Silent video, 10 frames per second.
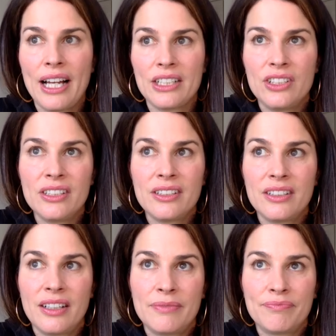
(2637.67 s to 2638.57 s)
I just,
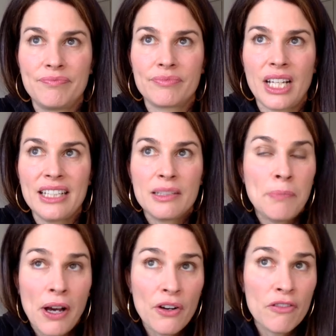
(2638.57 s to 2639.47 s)
um, it's
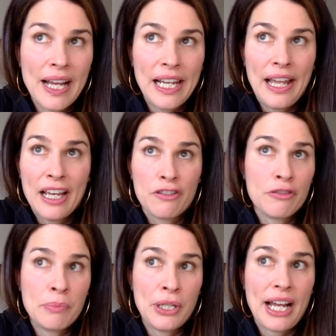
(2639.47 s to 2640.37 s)
part of my life,
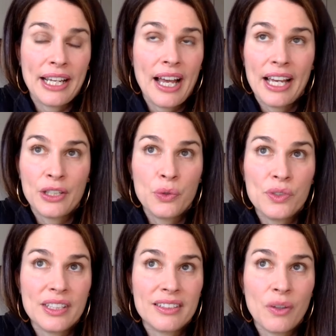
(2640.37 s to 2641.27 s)
but I, I use
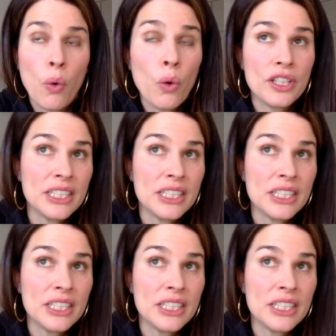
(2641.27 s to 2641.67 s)
it all the